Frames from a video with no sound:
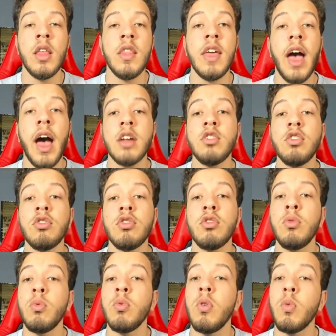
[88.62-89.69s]
The actors
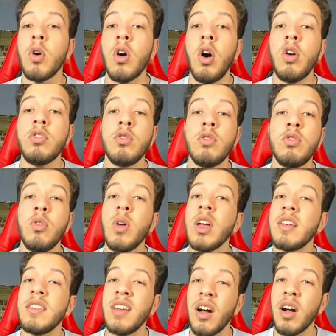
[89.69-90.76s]
were also doing
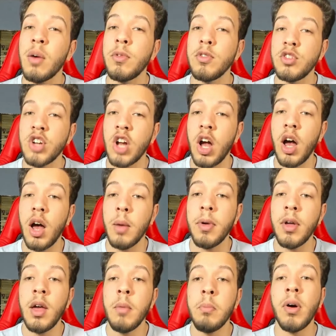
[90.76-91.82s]
a terrible job,
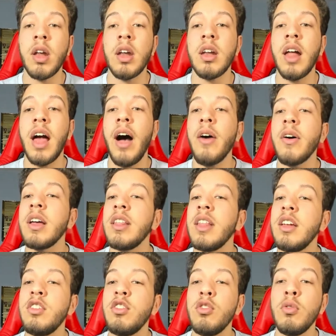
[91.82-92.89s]
but how can
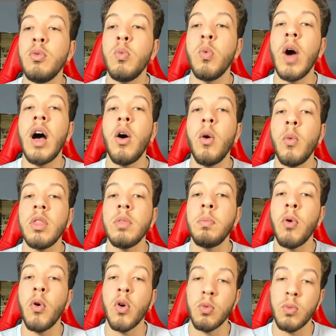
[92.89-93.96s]
they do well with
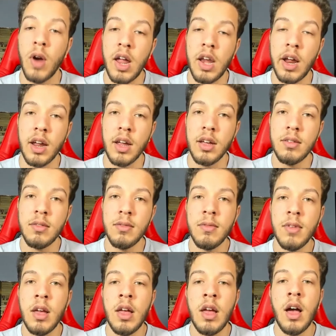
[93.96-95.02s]
poor writing?
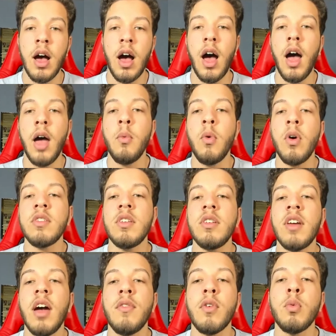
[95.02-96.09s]
I
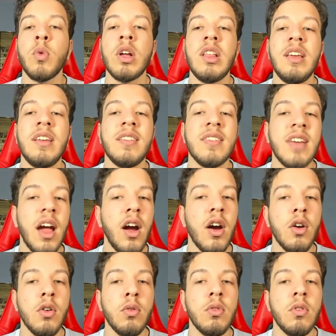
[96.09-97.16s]
wasn't ever really
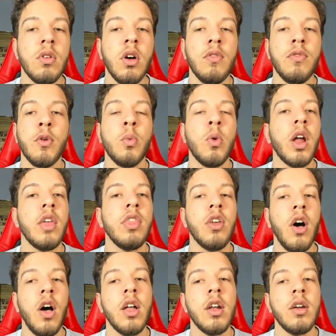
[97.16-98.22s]
scared for what I
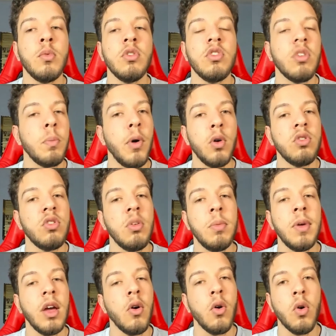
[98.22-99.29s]
thought was supposed to
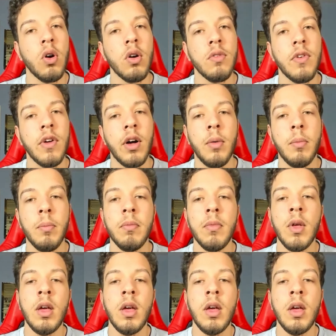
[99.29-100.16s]
be a horror film.